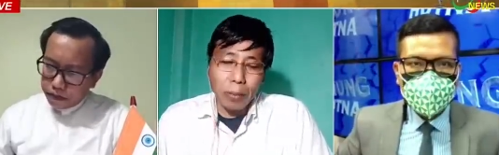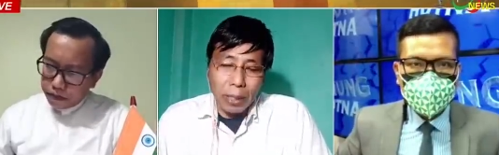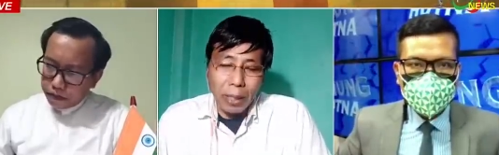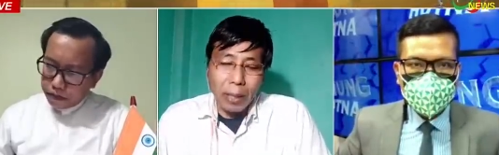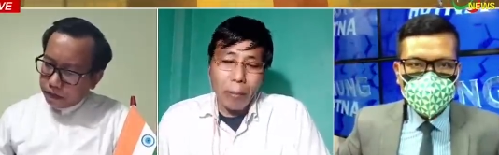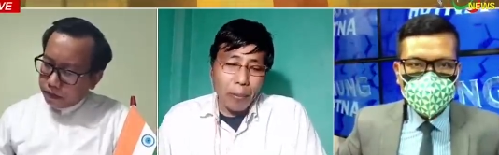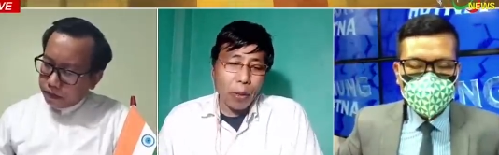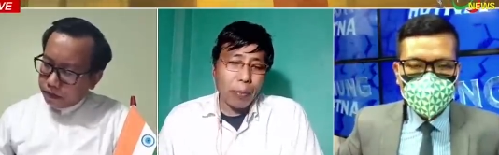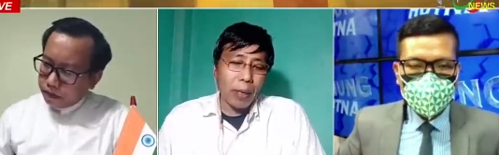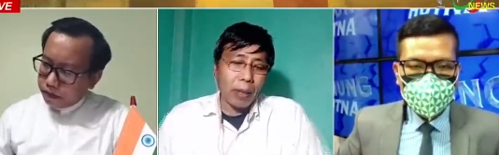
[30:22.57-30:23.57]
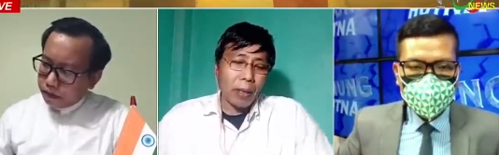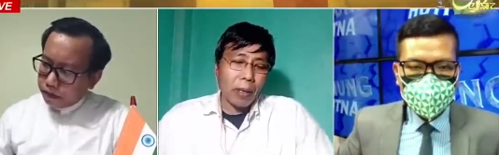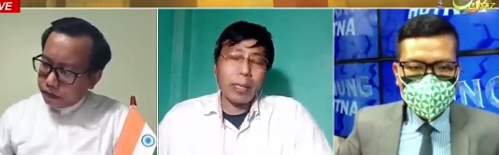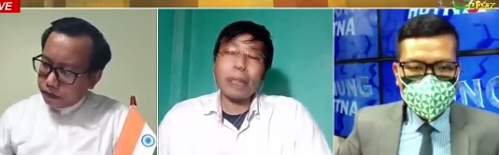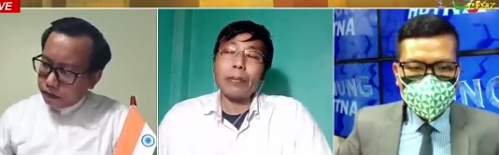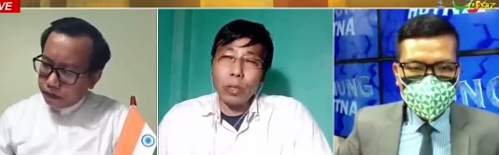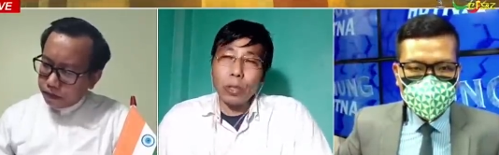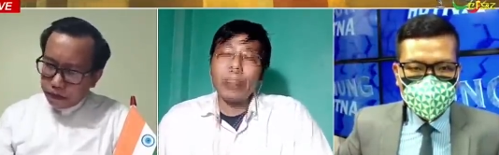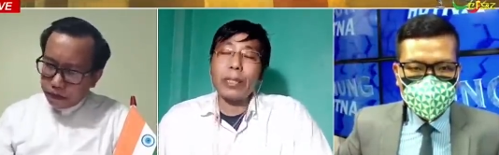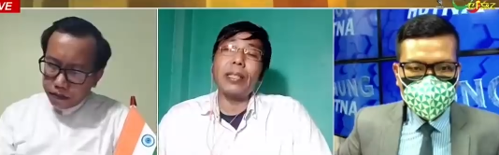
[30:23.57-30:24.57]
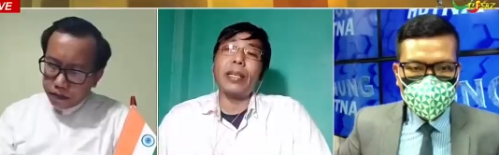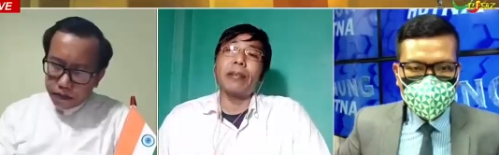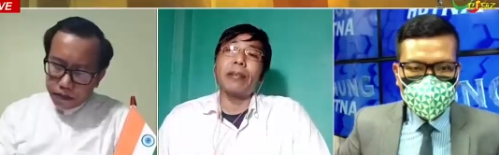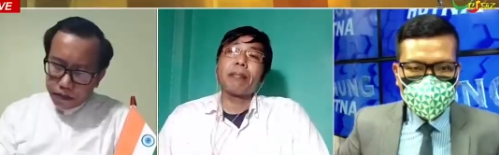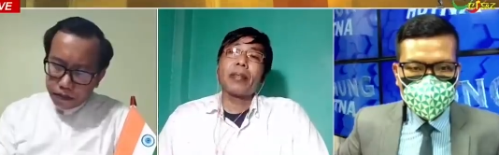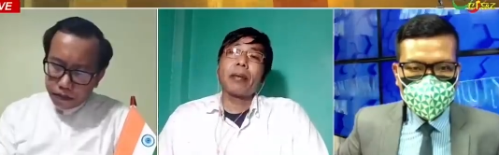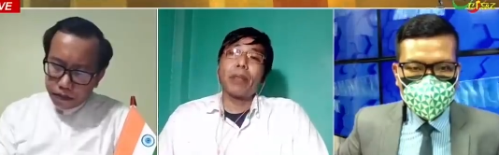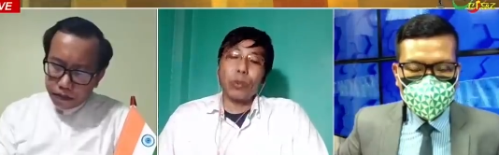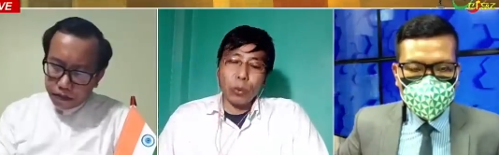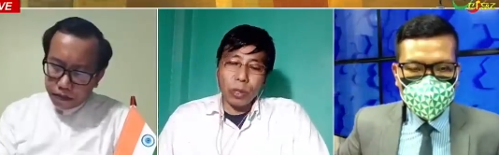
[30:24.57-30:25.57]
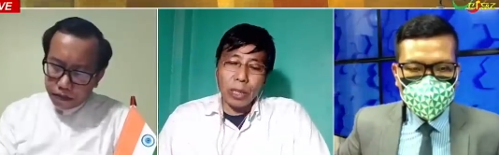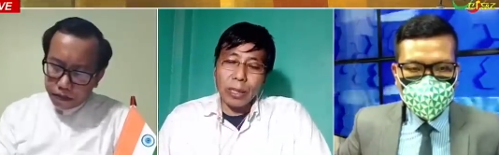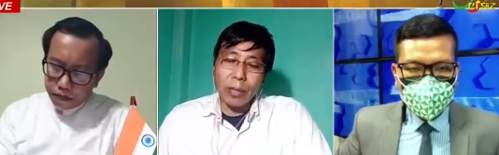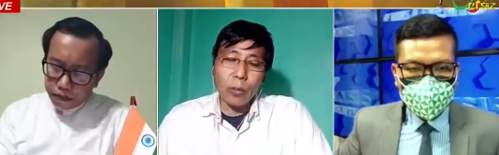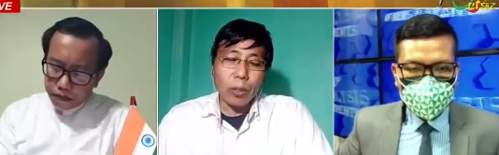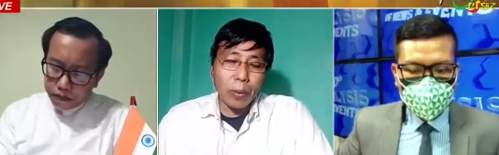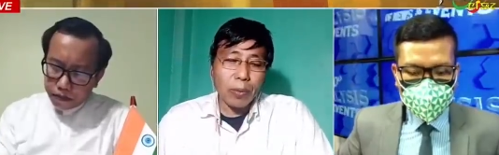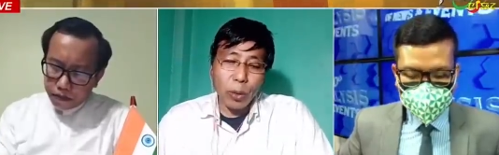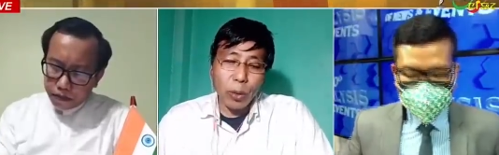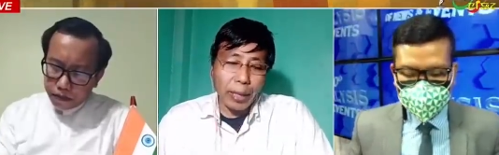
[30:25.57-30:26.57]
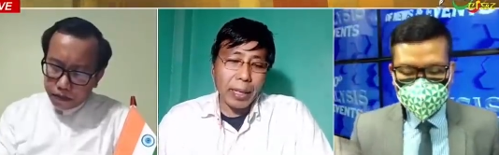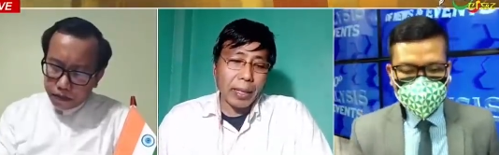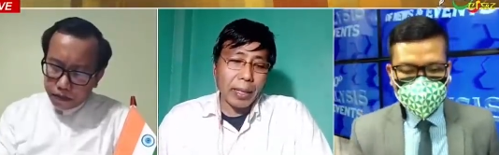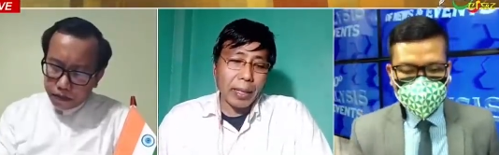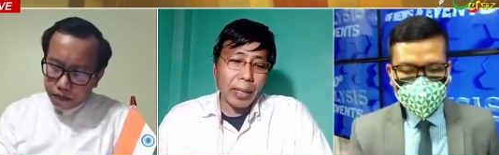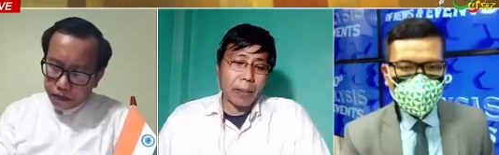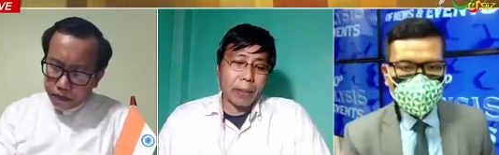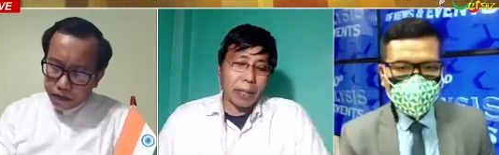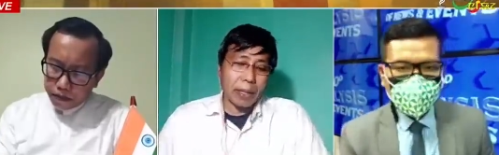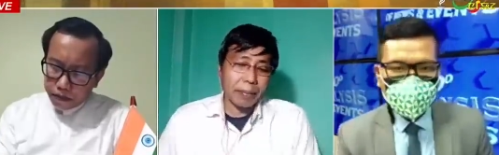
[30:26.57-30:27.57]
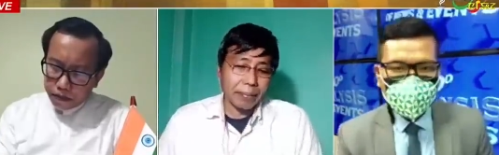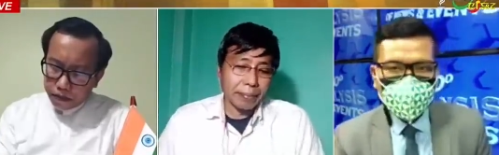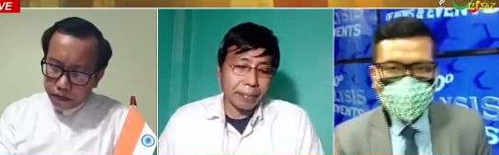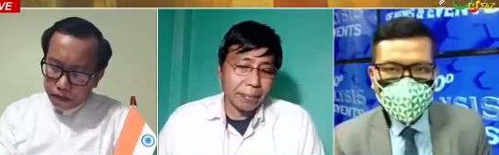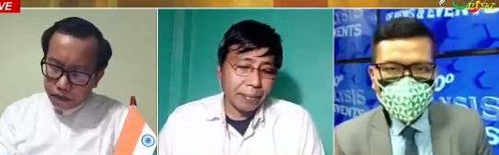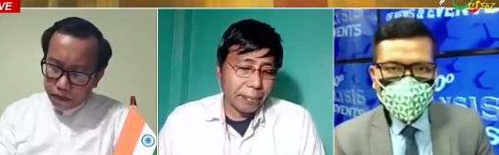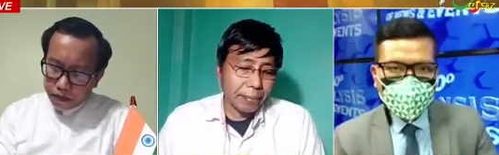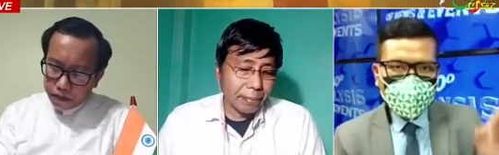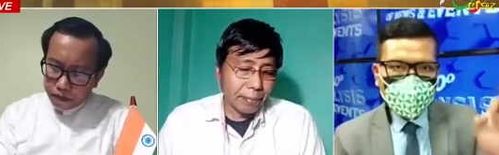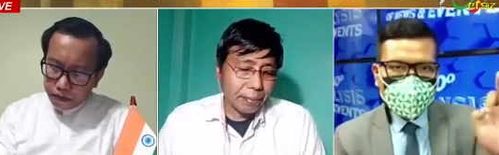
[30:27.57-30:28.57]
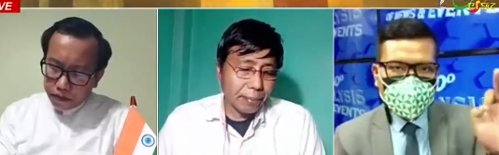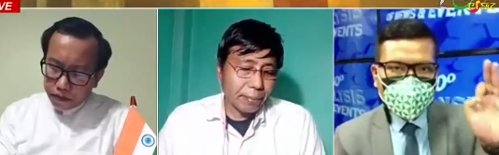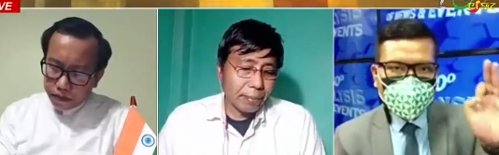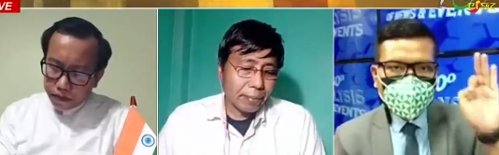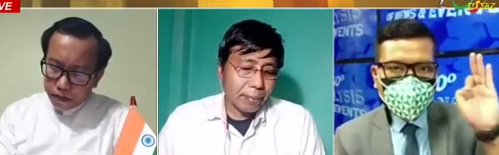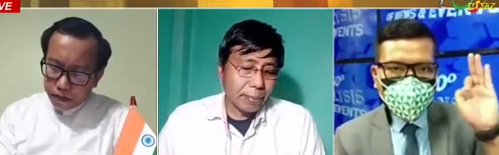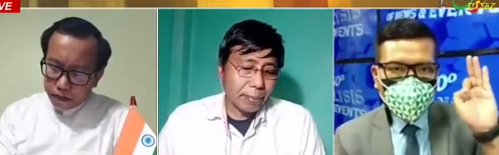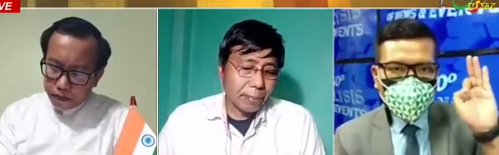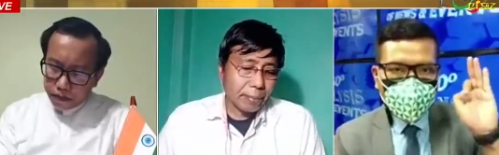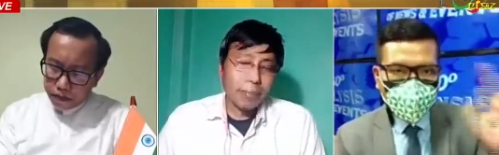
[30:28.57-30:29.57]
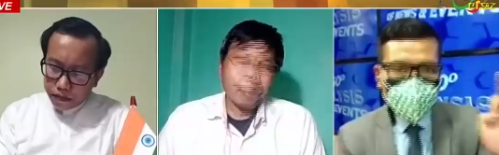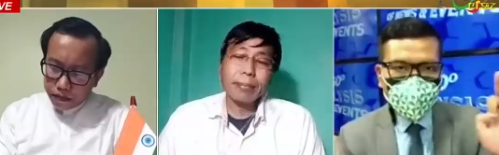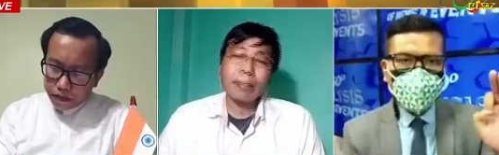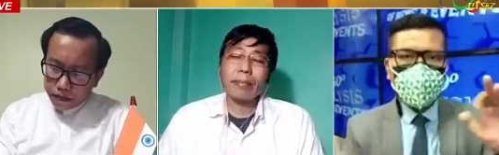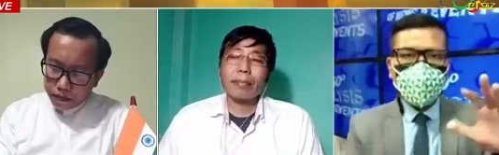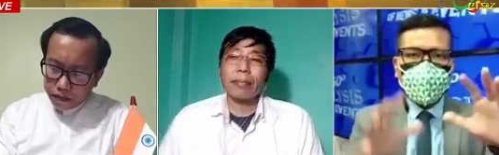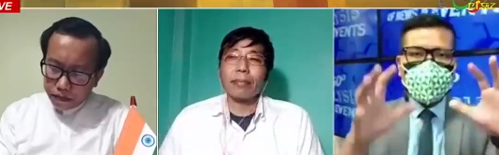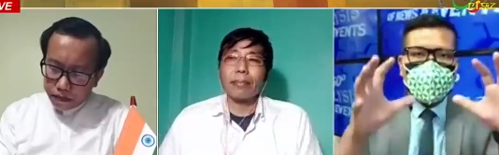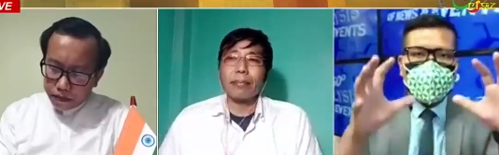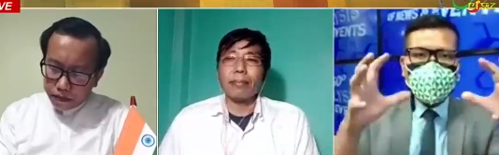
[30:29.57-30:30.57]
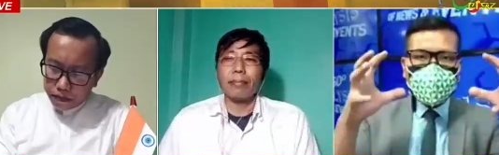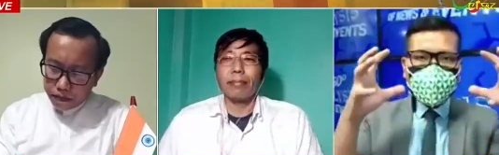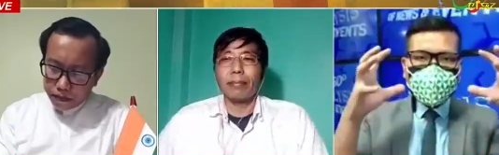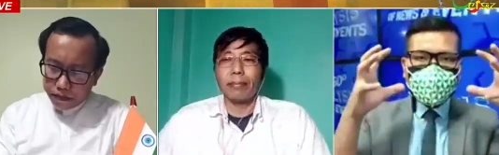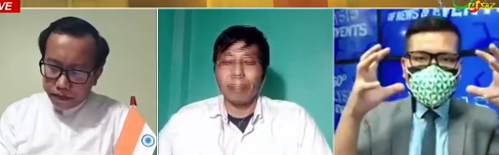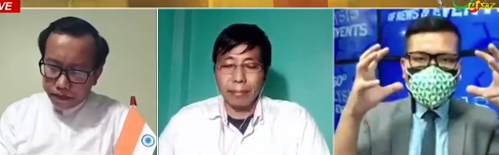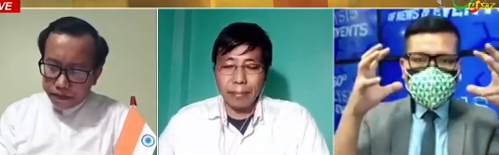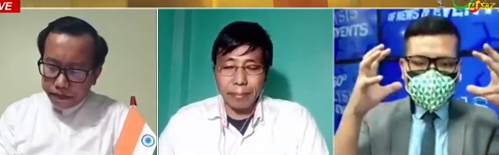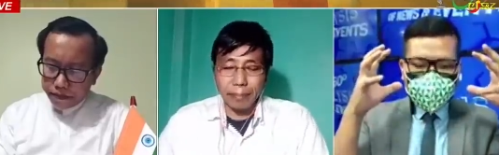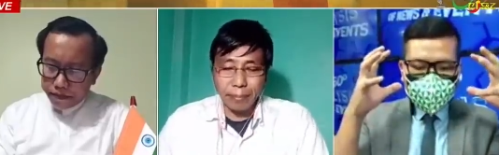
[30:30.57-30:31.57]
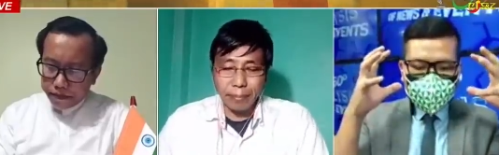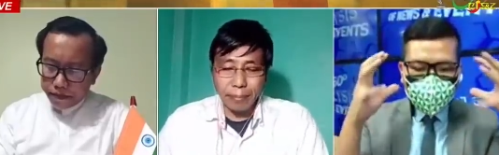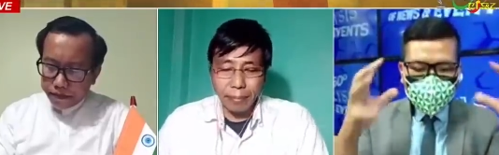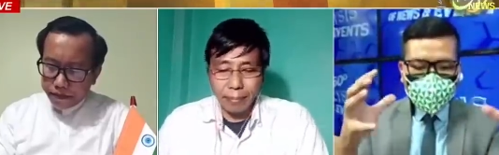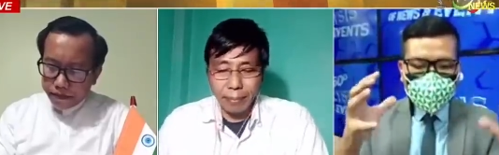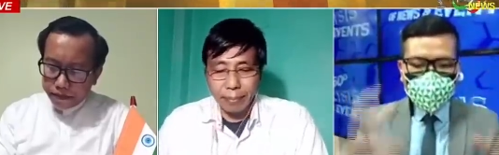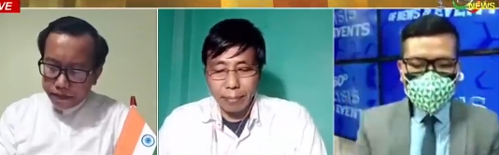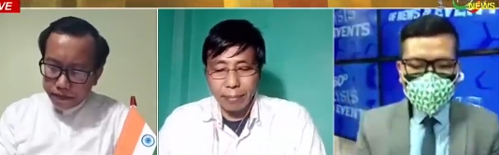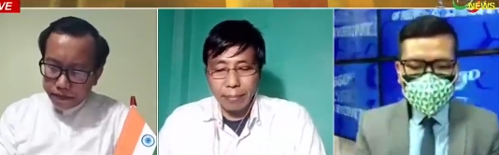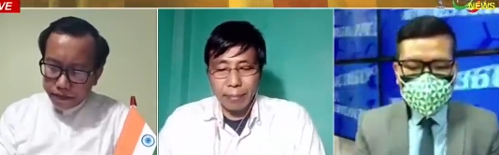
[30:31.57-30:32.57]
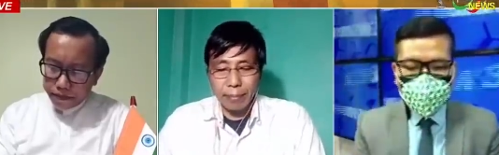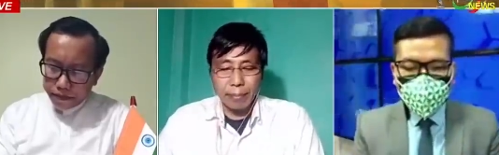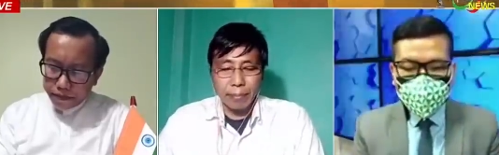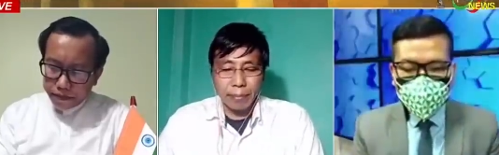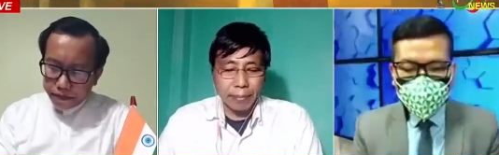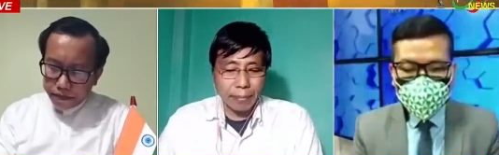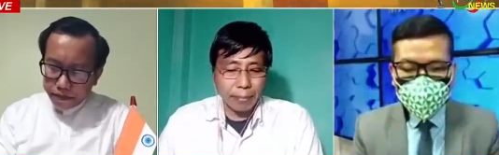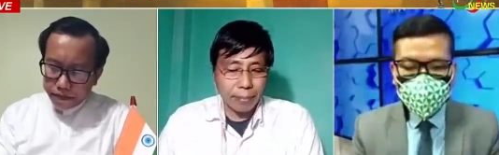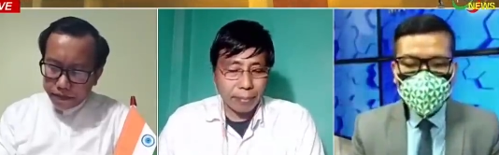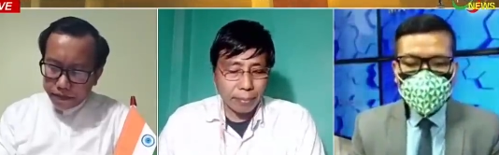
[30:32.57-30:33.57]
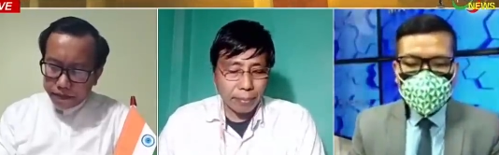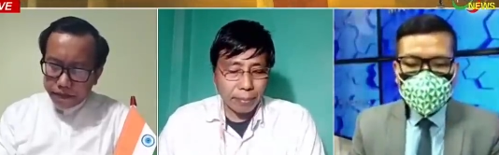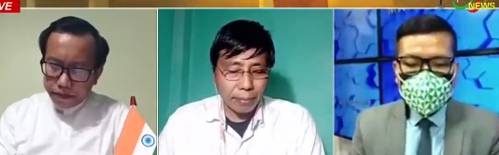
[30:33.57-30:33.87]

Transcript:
Speaker 1: and the Masiki Makumba responsibility, Madu Central Oivam Tuena at the Mind Tamzing.
Speaker 2: But the Central Oivam Tui cannot the Central Excise duties, Yam Chon Lori.